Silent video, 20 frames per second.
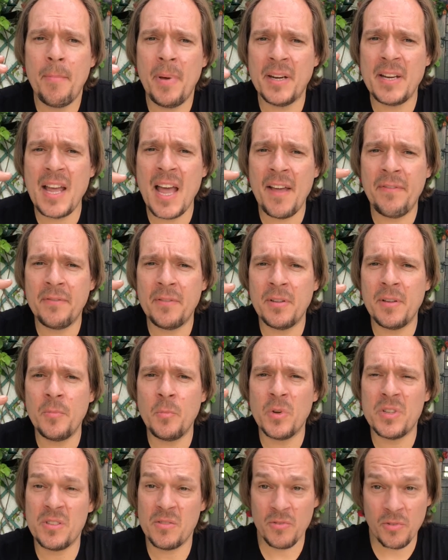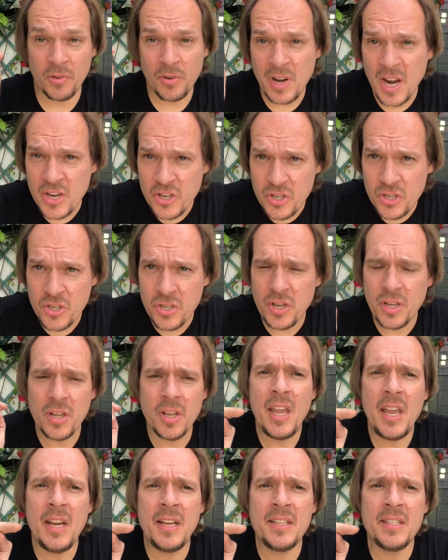But after it was crushed,
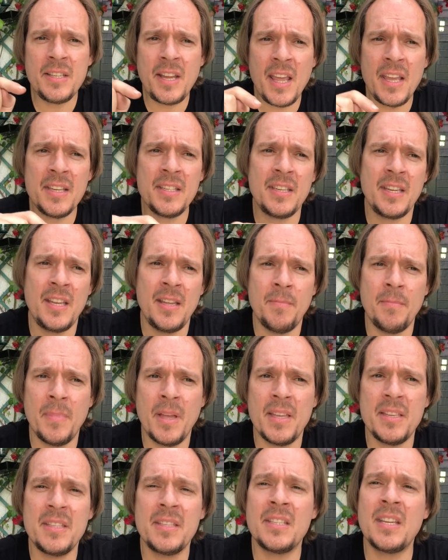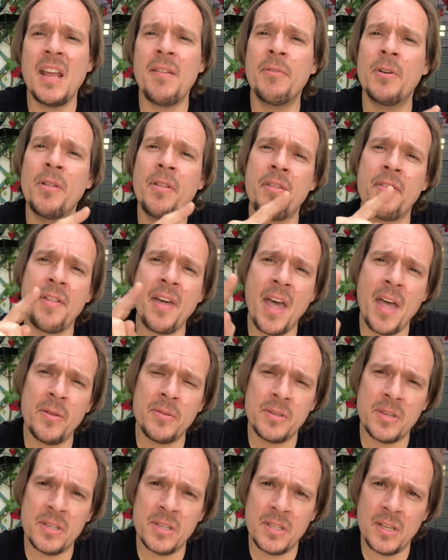it takes him several
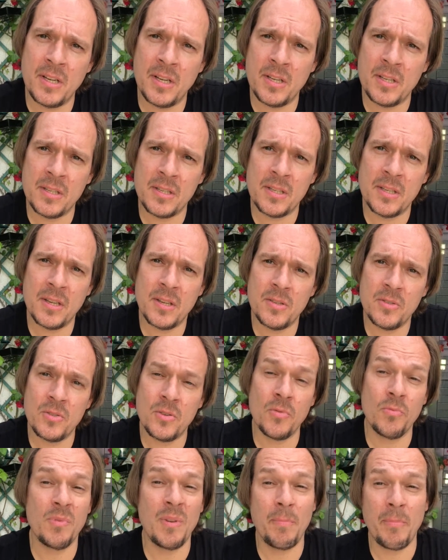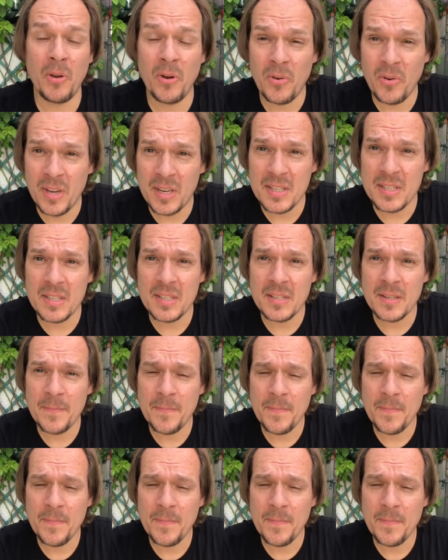thousand years to repair it.